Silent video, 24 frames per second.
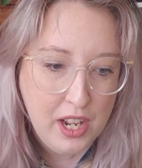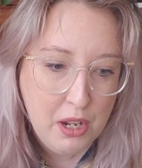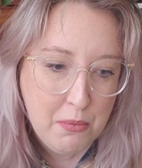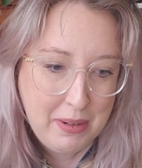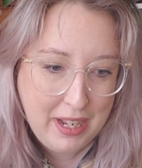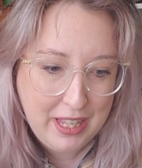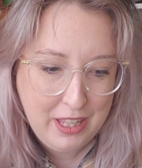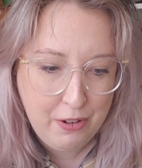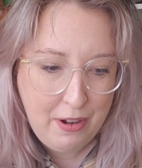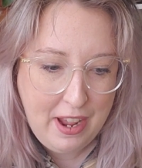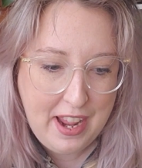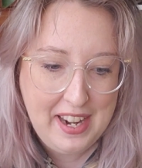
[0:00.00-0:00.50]

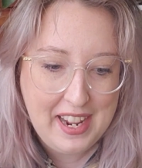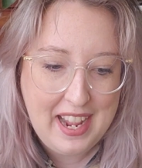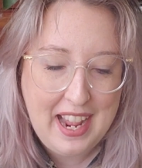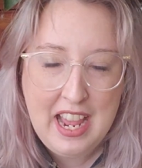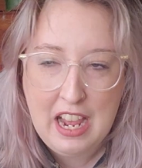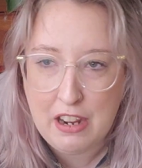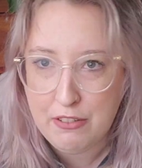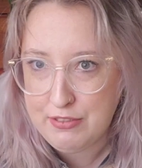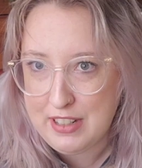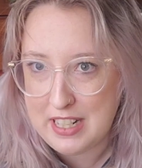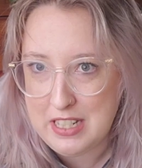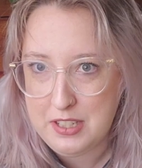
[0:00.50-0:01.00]
By the way, I
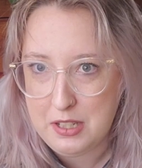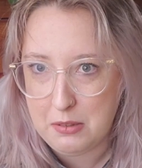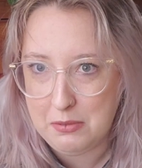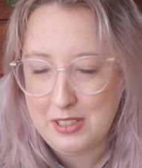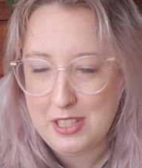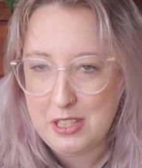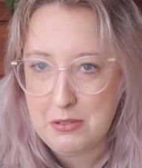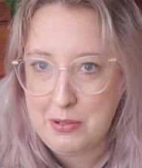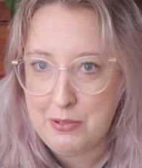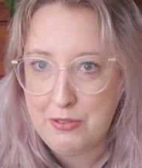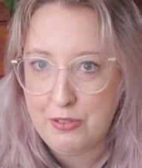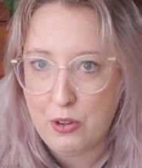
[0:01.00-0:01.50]
have read some of
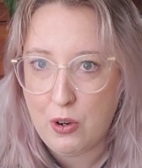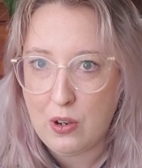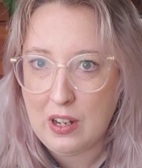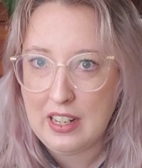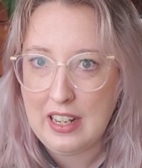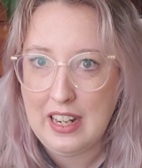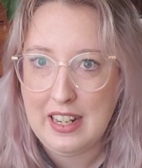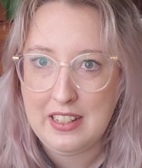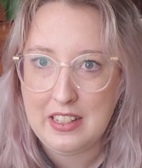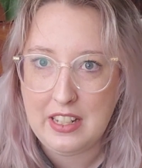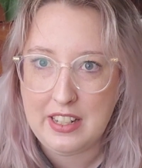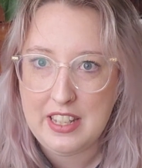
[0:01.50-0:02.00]
these before,
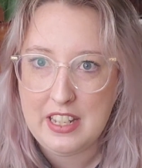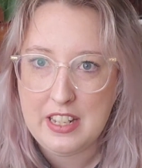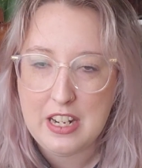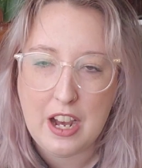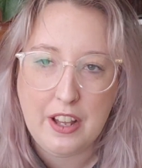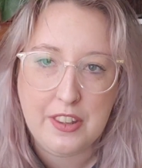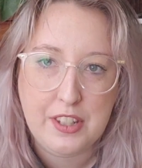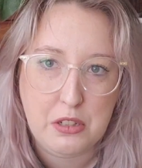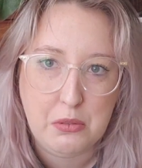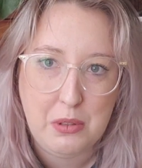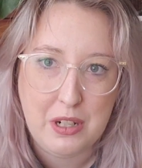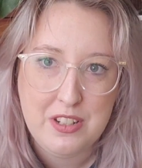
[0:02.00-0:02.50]
and then
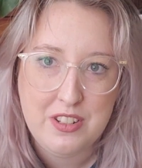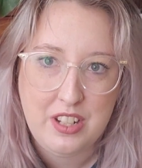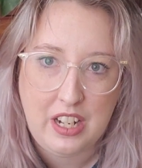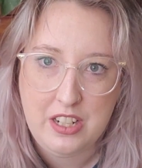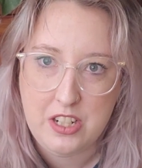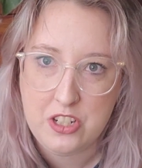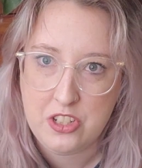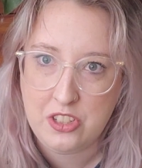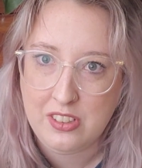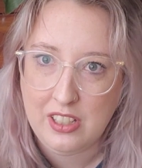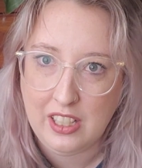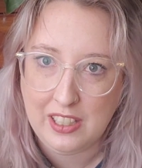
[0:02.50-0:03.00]
other ones I
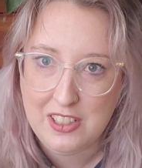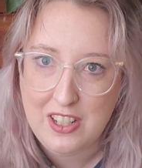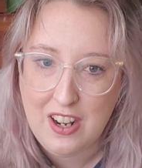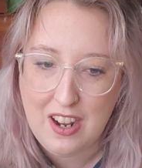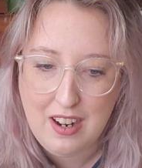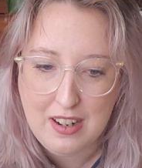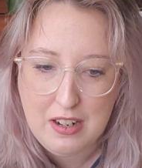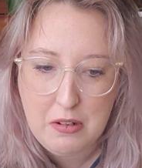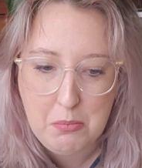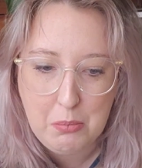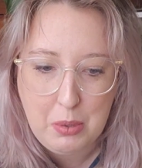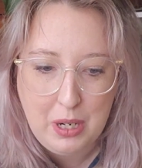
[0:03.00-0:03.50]
just clicked
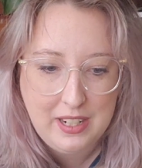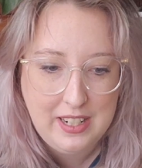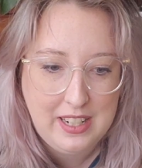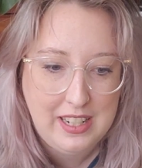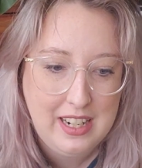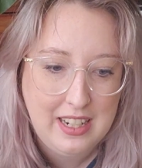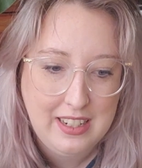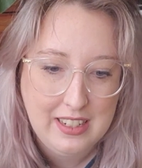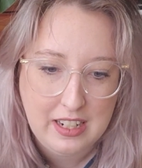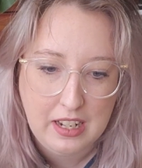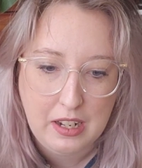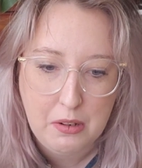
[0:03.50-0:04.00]
on and put
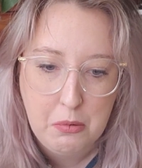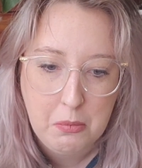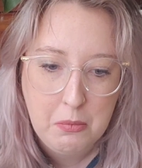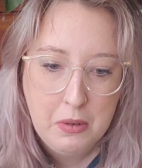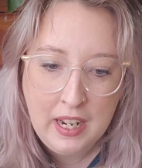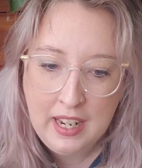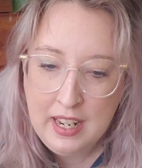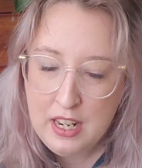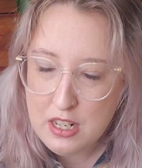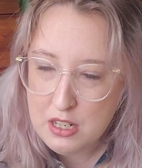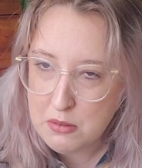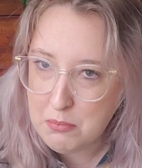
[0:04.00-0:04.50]
it in a
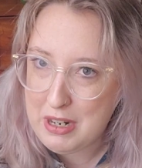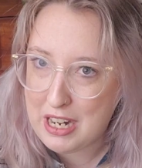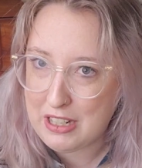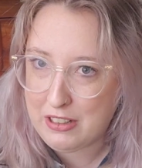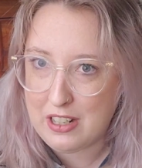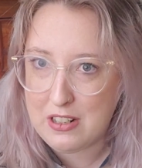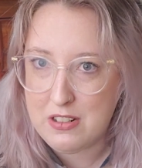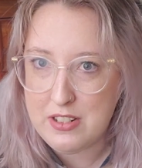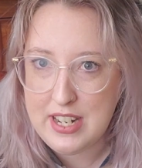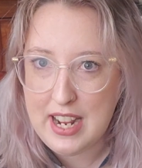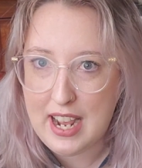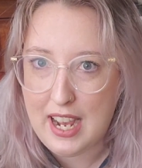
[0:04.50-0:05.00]

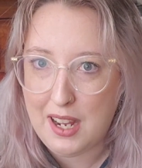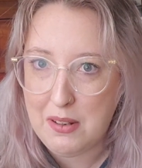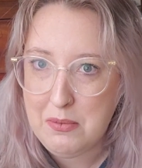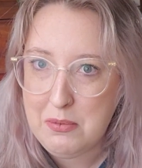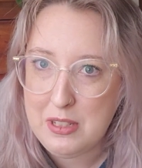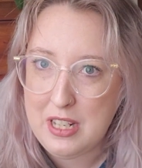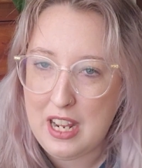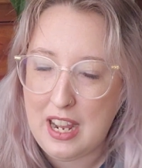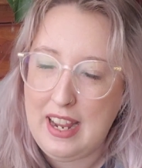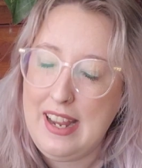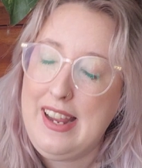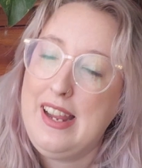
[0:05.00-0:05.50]
background
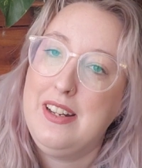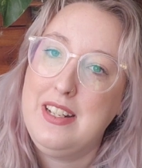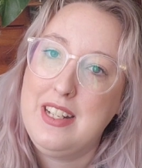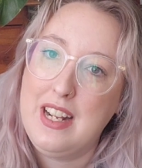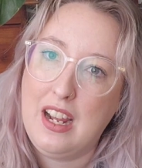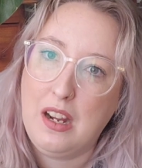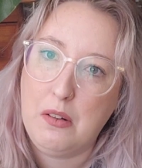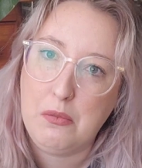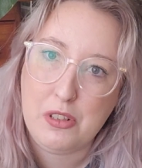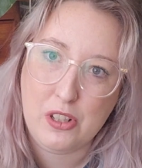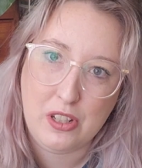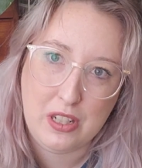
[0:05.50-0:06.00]
tab, and
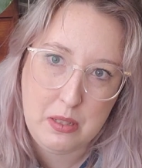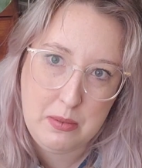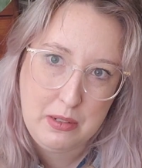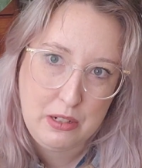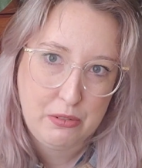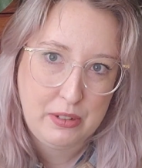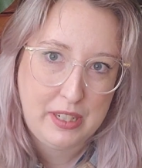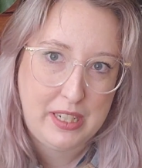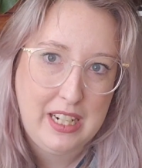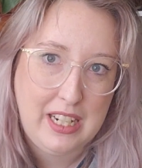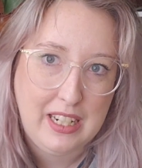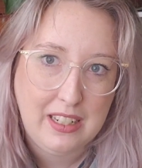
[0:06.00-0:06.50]
I'm going to be
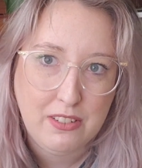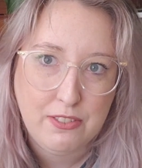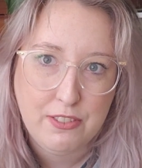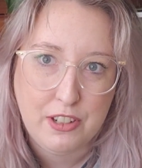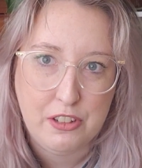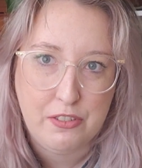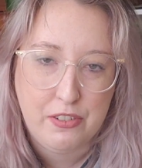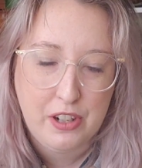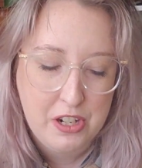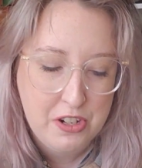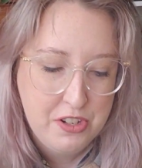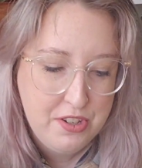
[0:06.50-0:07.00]
reading for
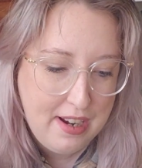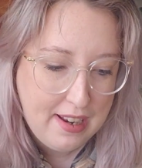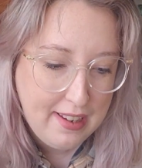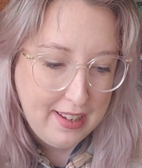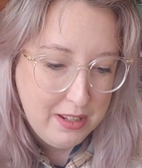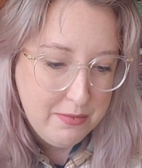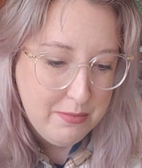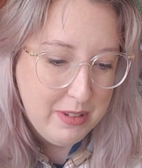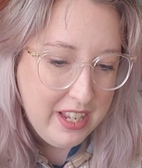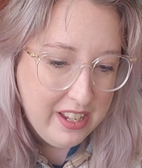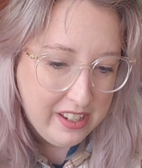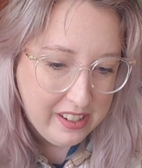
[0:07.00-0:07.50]
the first
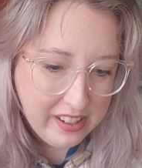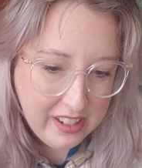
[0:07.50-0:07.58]
time.